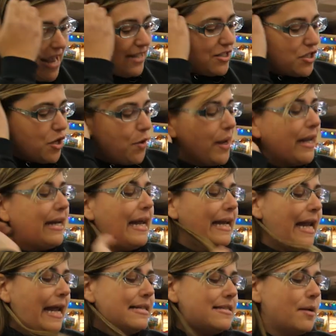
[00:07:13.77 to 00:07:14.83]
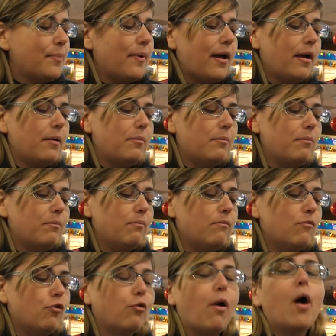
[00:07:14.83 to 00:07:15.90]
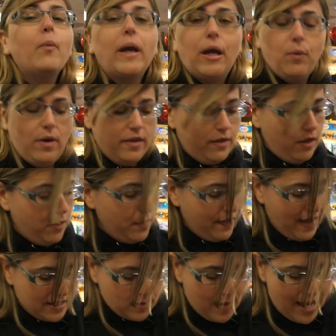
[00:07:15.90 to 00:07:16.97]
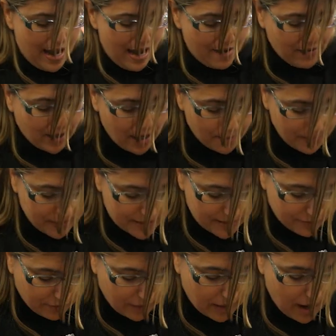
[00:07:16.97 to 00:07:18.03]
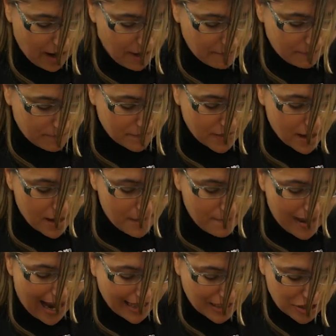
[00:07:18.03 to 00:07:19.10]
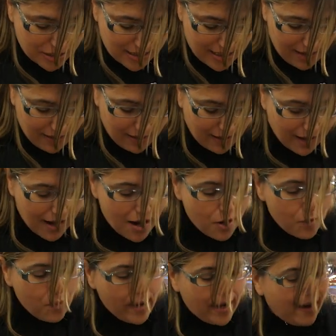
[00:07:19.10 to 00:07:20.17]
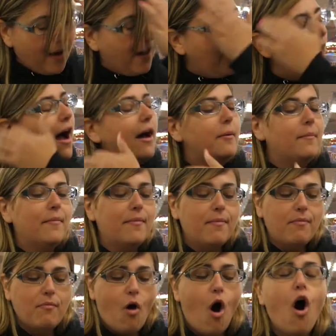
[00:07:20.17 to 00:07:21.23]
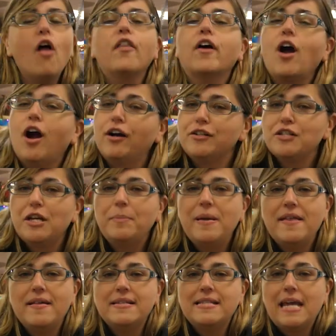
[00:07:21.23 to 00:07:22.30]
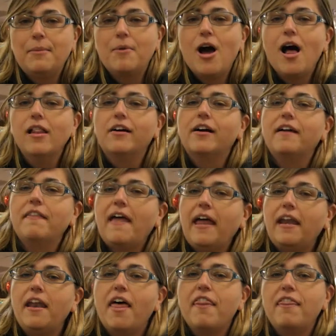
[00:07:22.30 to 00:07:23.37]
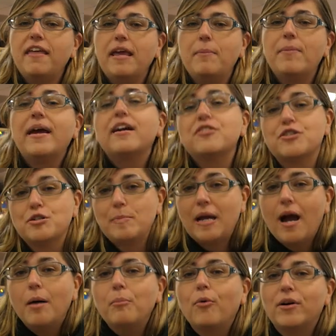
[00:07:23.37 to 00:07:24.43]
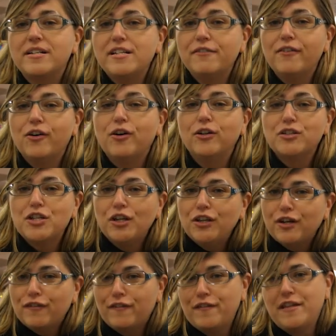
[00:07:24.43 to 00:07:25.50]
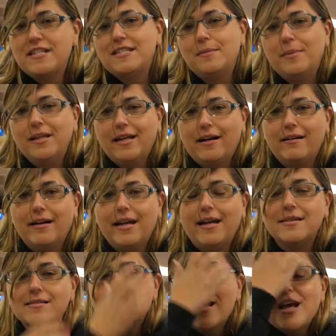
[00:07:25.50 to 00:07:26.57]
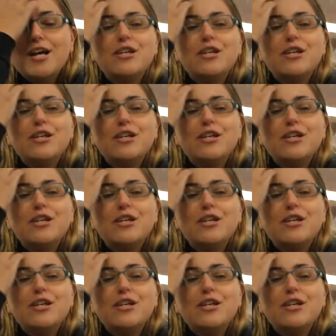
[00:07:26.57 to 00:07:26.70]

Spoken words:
And so it ends up growing with you, and that's why I have a couple of different packages here where all the cards could be the same color, and then the pictures become more difficult to look for the similarities.